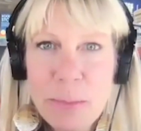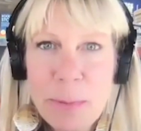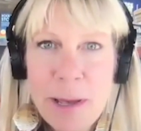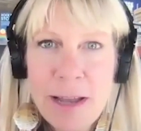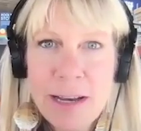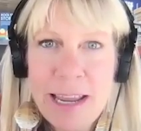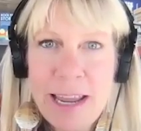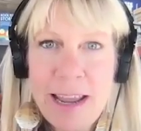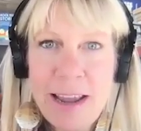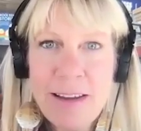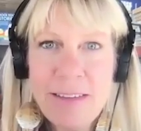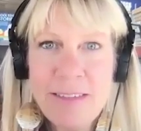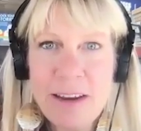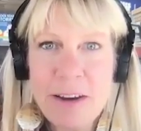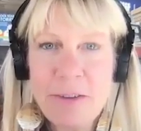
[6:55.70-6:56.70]
the
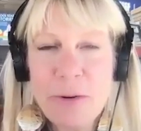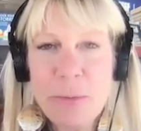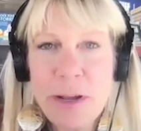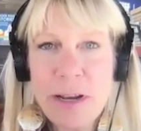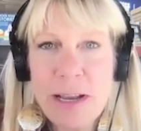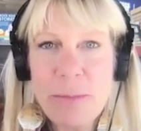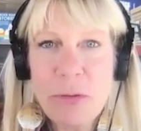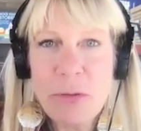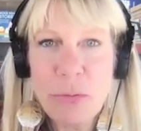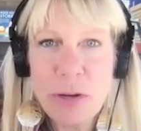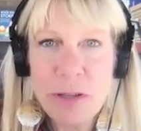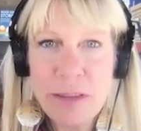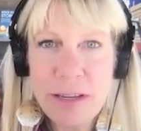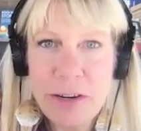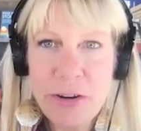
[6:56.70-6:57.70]
podcast, everyone. I'm
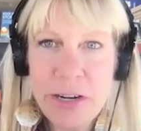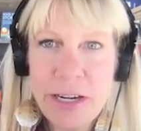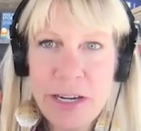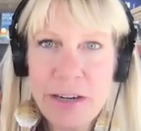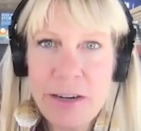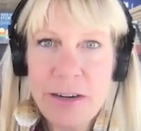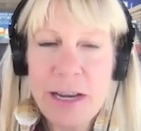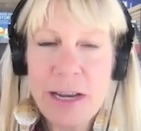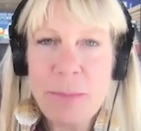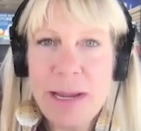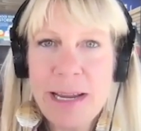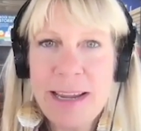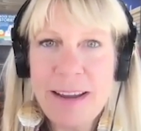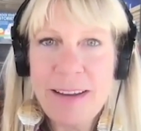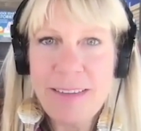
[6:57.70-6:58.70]
thrilled that you're here. And
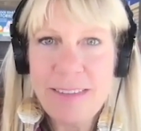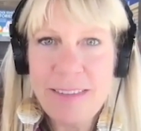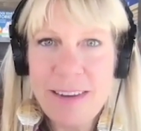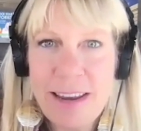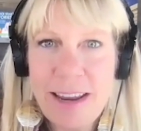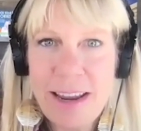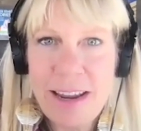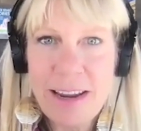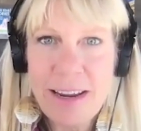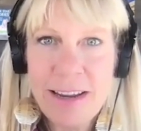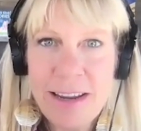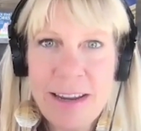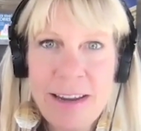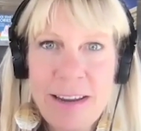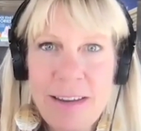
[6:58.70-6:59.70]
my guest
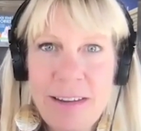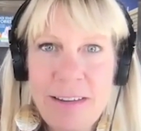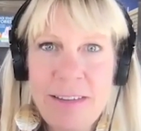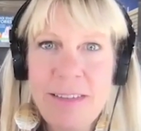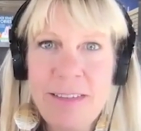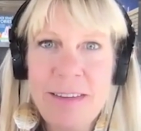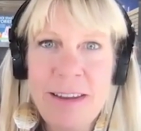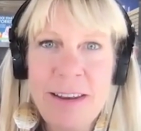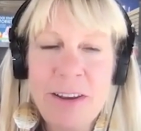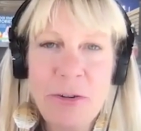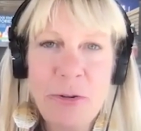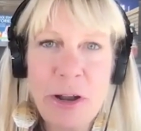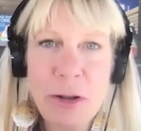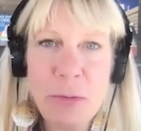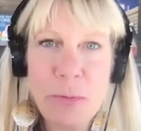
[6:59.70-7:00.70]
today is an
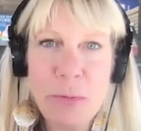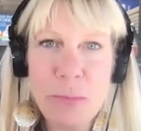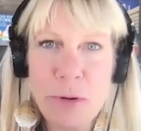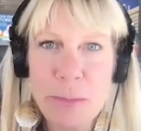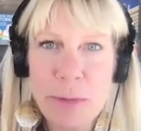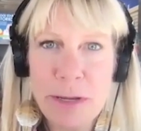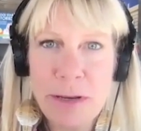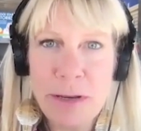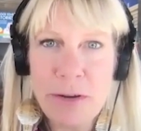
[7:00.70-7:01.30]
incredible woman